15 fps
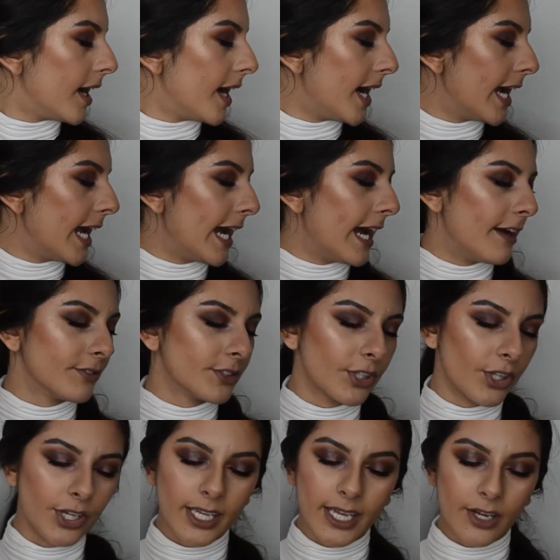I have
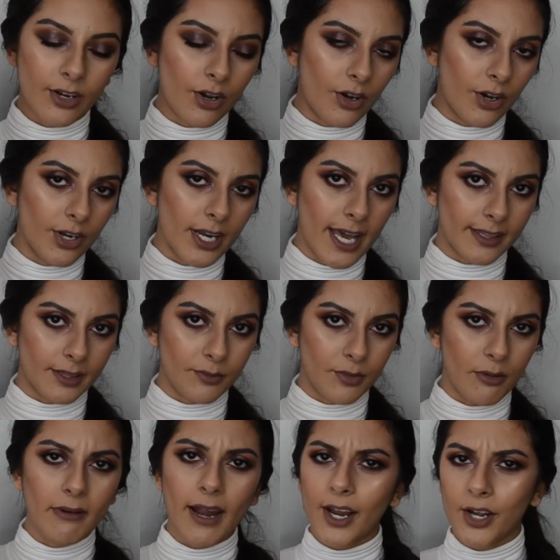Glow Getter on at the
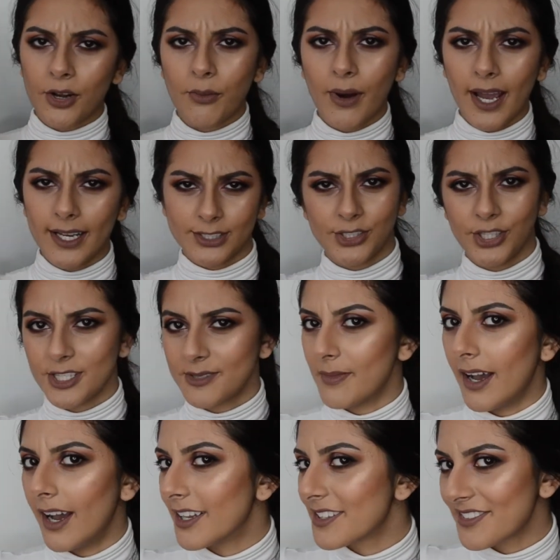moment. I don't know why I have to close my
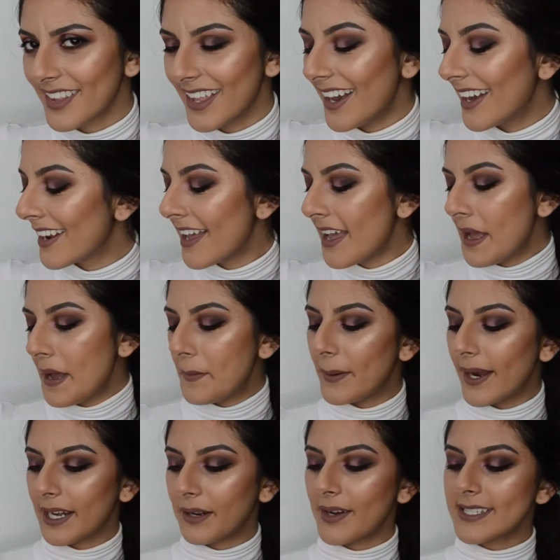eyes for that.
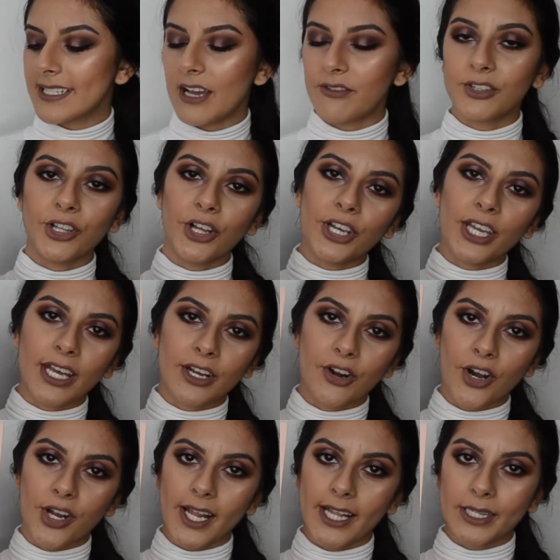But anyways, I have Glow Getter
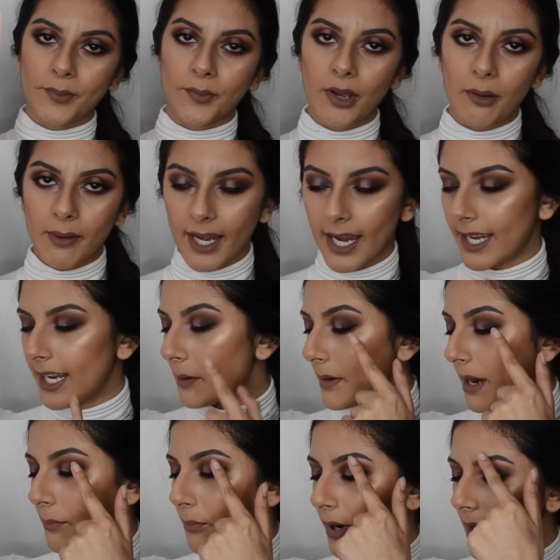on at the moment and in
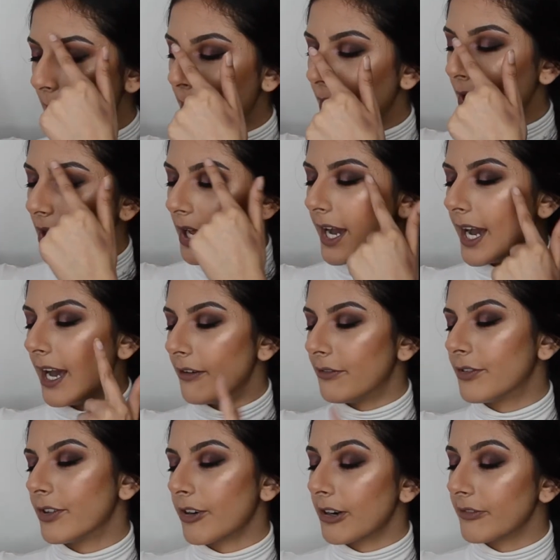my brow bone I have
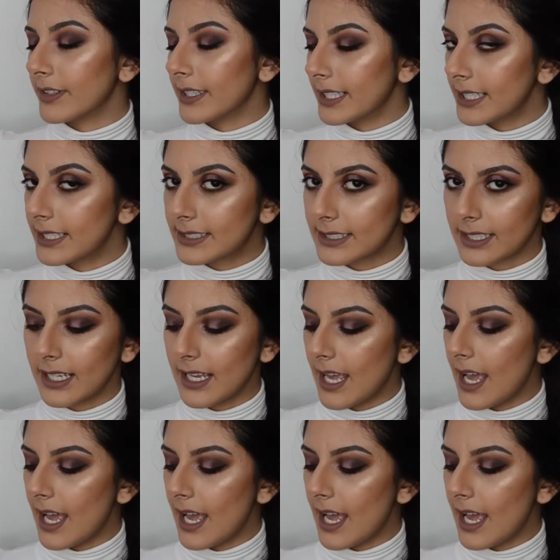Forever Lit.